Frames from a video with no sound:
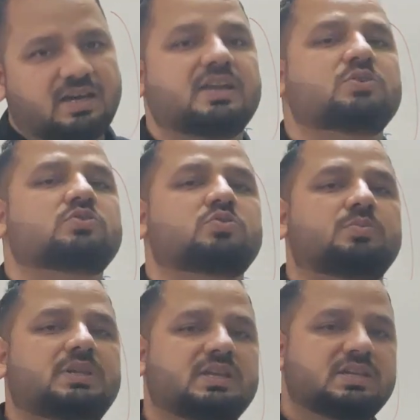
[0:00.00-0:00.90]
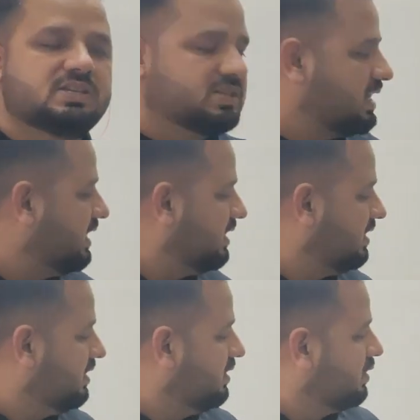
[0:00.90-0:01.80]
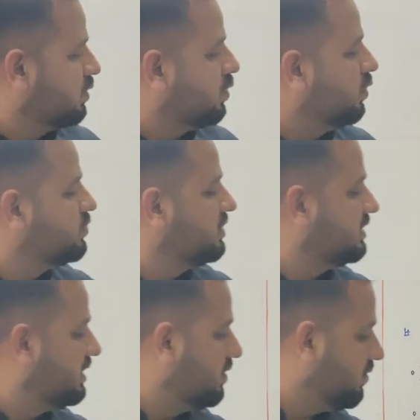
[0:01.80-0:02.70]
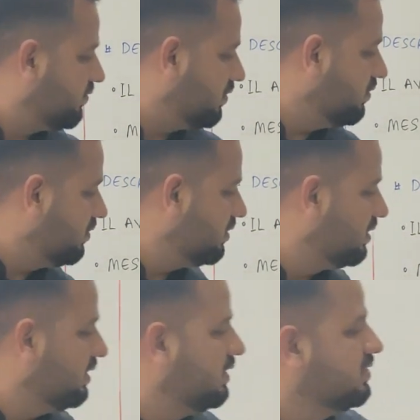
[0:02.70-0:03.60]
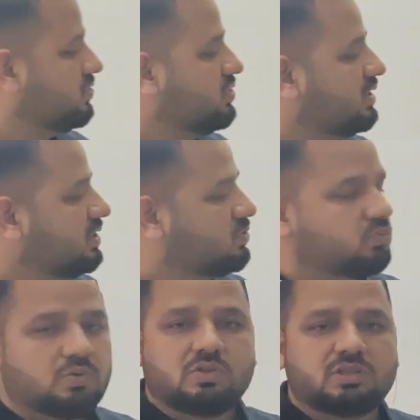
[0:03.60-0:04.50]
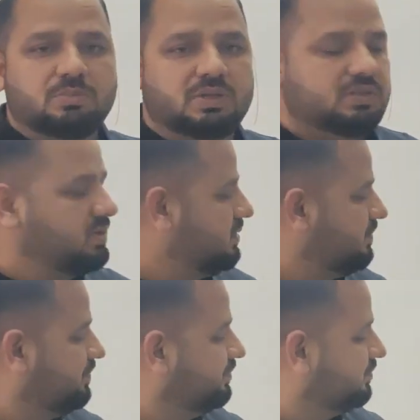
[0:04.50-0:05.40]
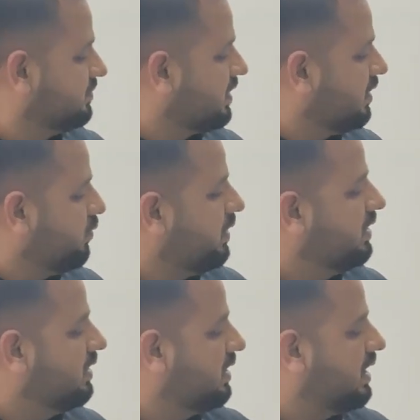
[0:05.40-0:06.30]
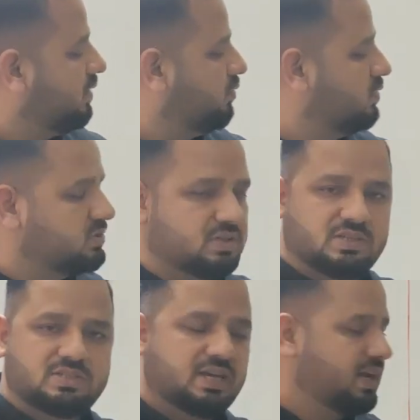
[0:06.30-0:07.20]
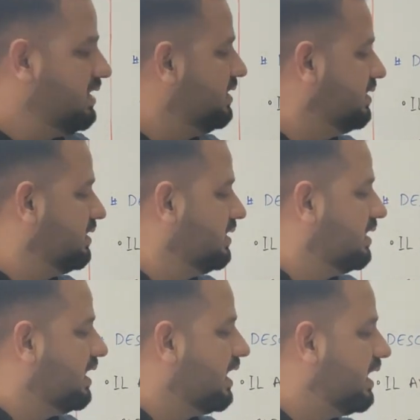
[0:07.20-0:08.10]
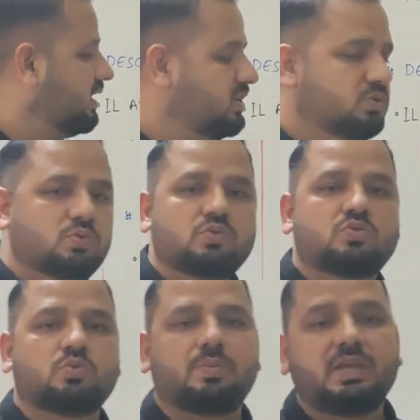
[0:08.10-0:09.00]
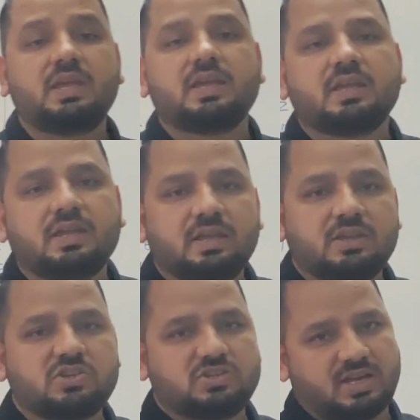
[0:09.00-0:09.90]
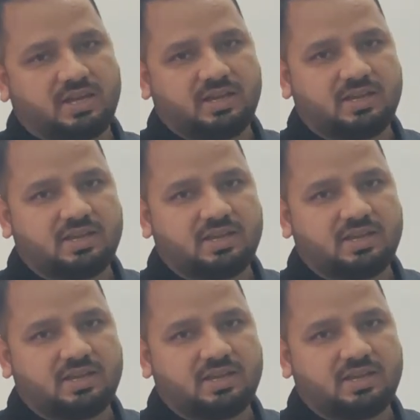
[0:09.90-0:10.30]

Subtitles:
I used to be shy. Quand j'étais enfant, j'étais souvent timide. When I was a child, I used to be shy.